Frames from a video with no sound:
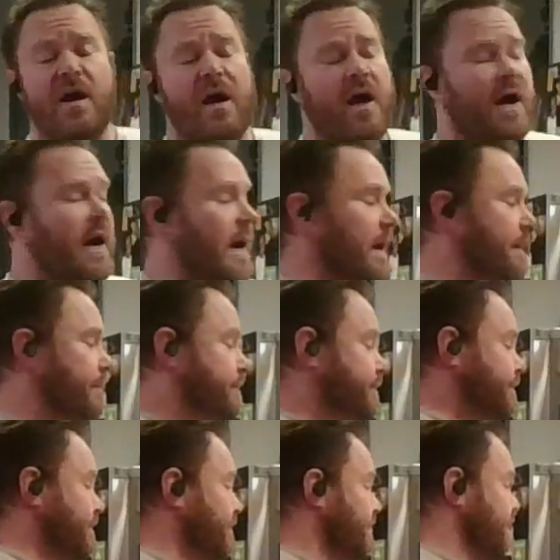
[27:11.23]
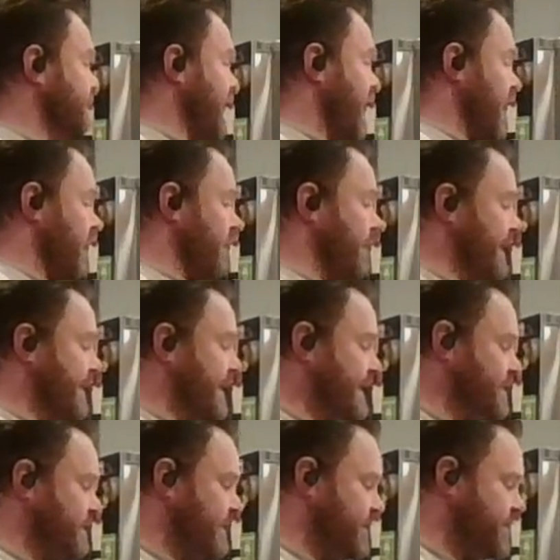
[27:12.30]
Not worried about that
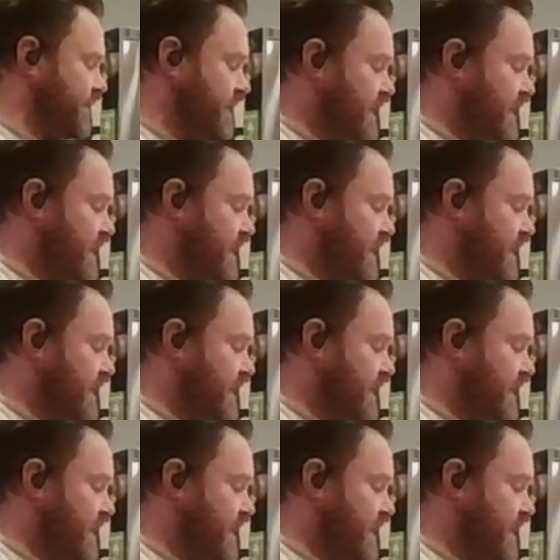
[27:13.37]
too much.